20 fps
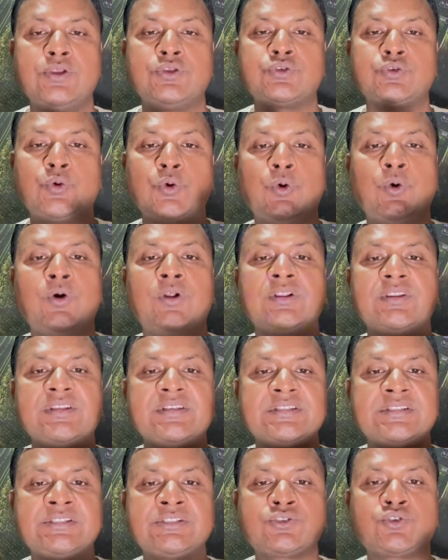So all
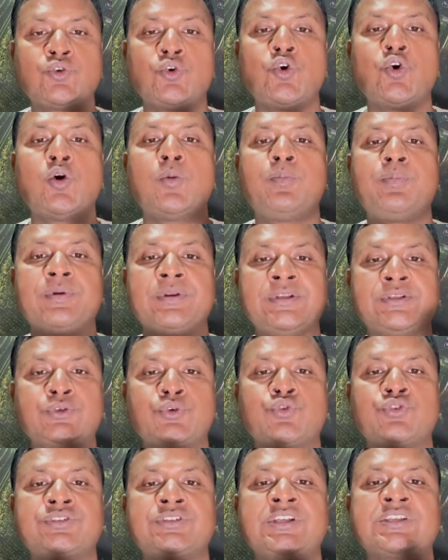this scope,
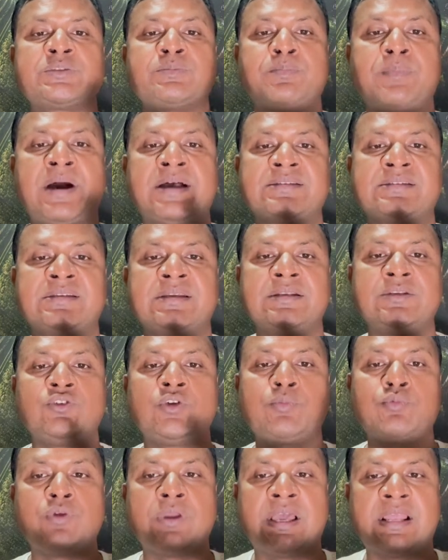resources, budget, you
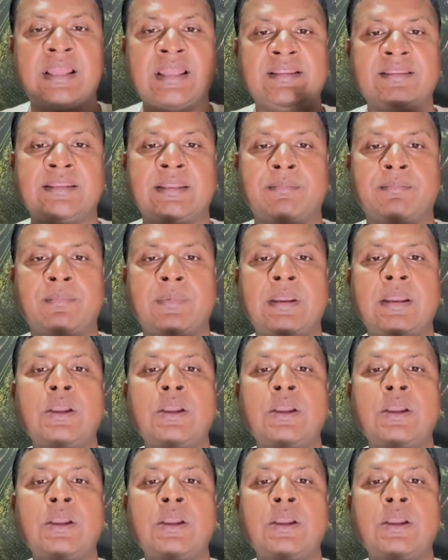have to align them